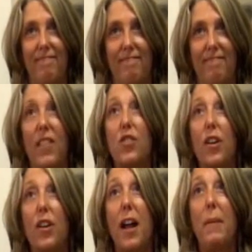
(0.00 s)
Thanks
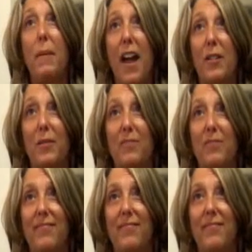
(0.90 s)
for coming out.
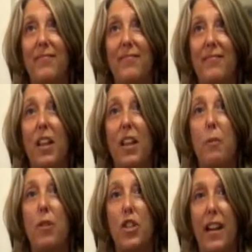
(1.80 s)
I really
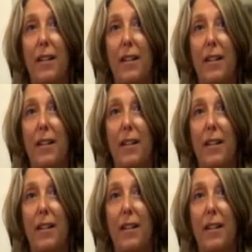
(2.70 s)
appreciate it.